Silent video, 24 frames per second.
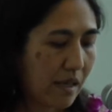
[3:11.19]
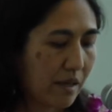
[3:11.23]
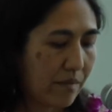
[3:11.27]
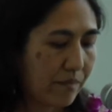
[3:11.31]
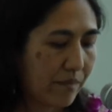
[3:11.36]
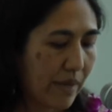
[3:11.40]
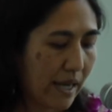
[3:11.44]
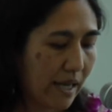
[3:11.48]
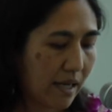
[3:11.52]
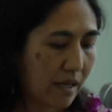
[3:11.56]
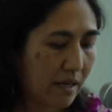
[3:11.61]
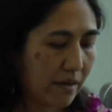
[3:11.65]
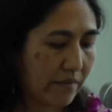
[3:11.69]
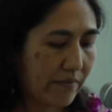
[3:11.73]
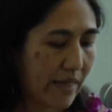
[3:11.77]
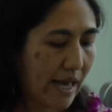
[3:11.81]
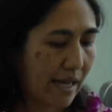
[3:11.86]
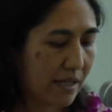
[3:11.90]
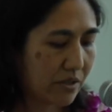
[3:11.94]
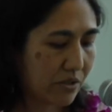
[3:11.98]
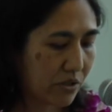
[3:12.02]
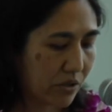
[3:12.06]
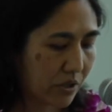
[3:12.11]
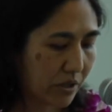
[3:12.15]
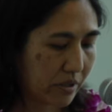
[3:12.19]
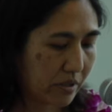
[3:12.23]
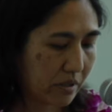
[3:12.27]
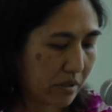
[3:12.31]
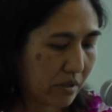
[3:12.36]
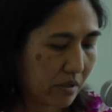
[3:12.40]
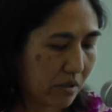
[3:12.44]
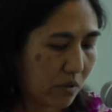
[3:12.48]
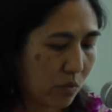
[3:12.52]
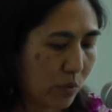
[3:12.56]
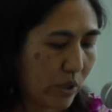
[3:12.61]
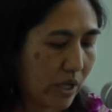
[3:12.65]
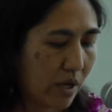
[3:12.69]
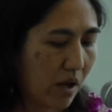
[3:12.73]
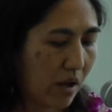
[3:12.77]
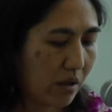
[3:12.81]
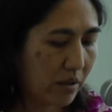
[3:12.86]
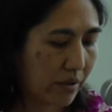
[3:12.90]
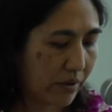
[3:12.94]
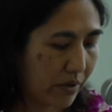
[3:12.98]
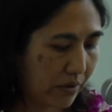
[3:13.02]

made of that dirt we call